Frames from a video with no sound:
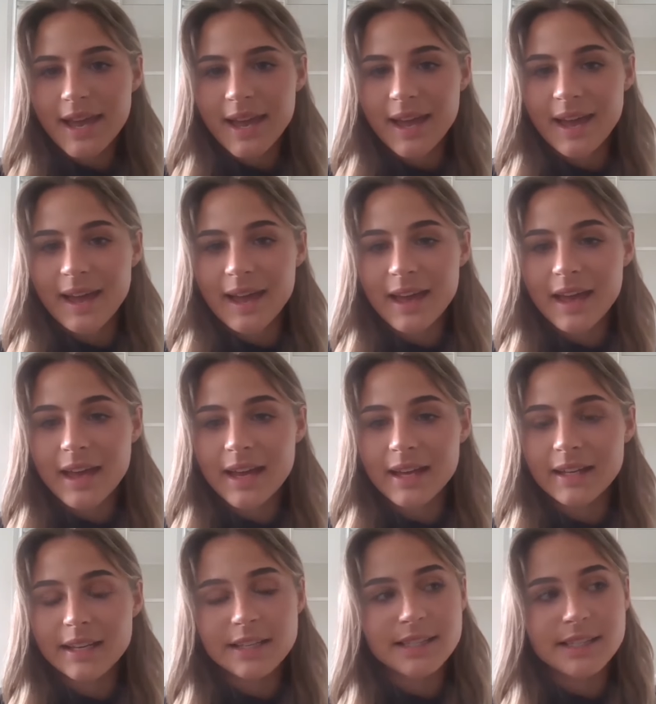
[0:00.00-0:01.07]
Uh,
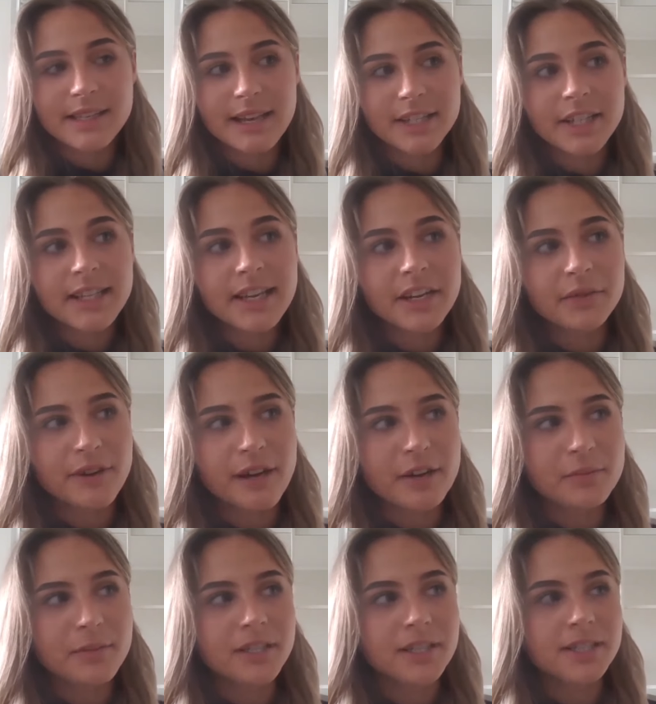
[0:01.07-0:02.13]
and it's actually kind of
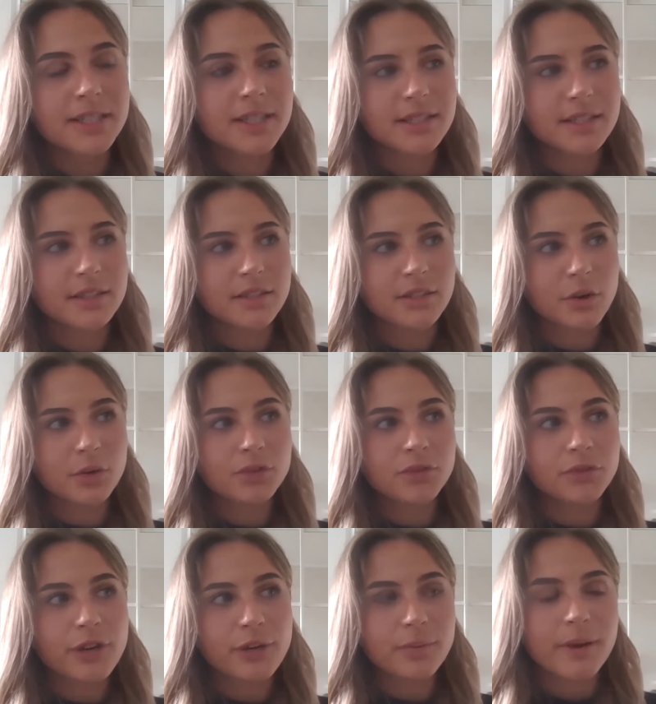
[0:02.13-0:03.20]
fun because
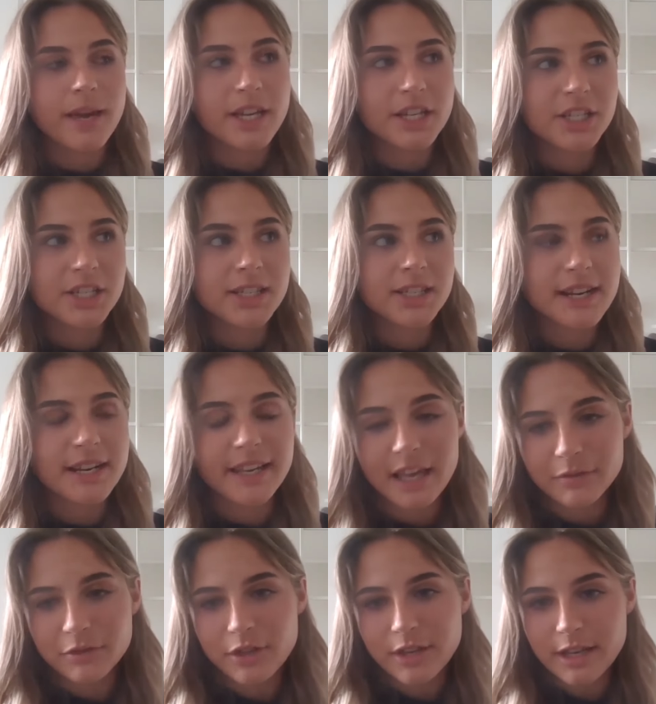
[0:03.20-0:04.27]
those three pages that I
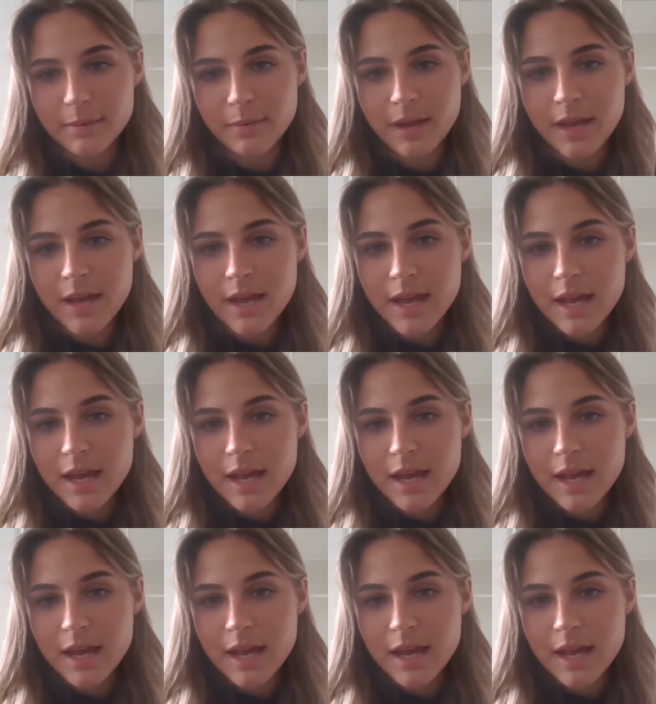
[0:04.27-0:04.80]
gave to him,